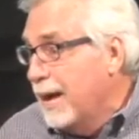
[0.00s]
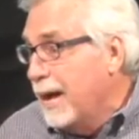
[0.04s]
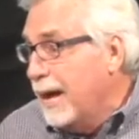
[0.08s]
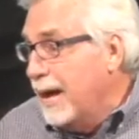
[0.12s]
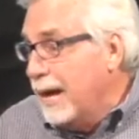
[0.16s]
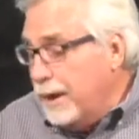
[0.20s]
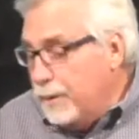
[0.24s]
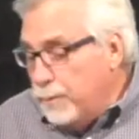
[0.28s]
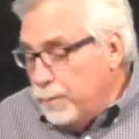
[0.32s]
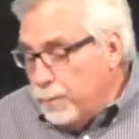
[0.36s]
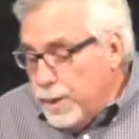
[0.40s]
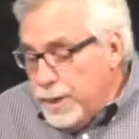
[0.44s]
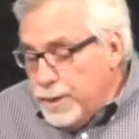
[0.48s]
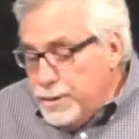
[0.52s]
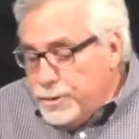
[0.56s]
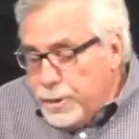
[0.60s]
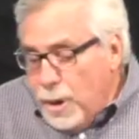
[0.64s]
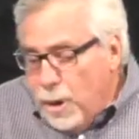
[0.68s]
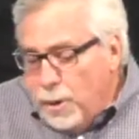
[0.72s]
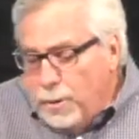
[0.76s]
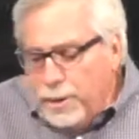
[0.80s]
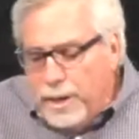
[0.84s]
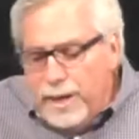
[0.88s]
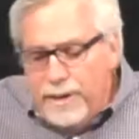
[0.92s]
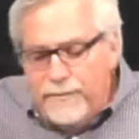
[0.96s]
And we
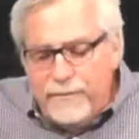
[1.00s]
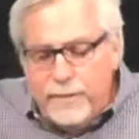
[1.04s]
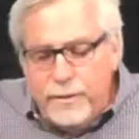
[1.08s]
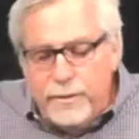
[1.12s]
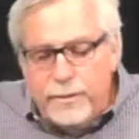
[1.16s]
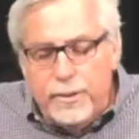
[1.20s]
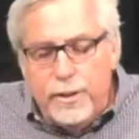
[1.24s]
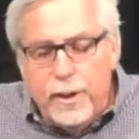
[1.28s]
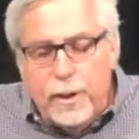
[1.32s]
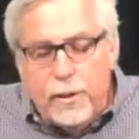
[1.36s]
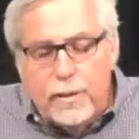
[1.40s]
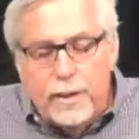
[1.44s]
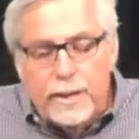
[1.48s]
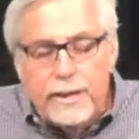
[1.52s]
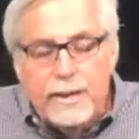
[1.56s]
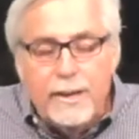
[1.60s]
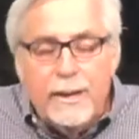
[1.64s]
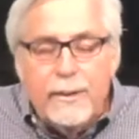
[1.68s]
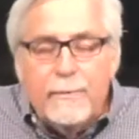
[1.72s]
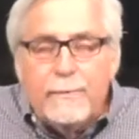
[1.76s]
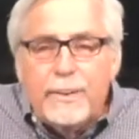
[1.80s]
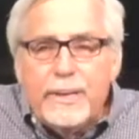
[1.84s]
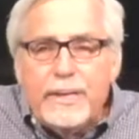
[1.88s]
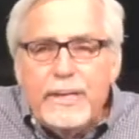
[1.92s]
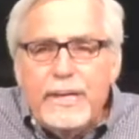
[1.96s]
don't even know it,
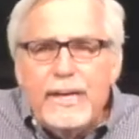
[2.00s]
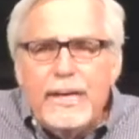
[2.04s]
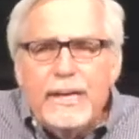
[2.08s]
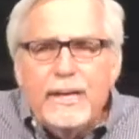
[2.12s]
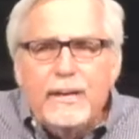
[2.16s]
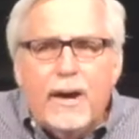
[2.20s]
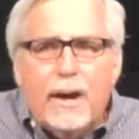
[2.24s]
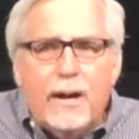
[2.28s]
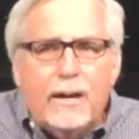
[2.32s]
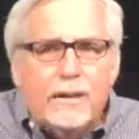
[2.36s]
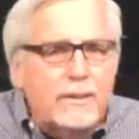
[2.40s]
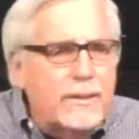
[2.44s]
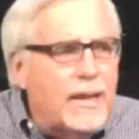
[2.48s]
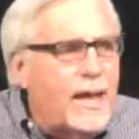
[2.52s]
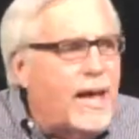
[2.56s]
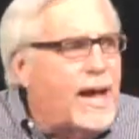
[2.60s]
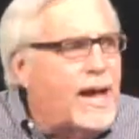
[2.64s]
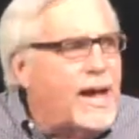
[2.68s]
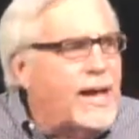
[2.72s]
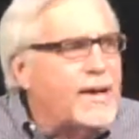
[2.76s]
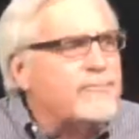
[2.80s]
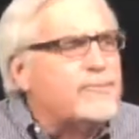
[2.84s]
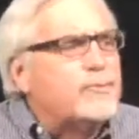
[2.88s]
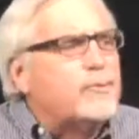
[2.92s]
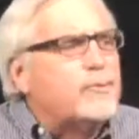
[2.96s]
but in our lives,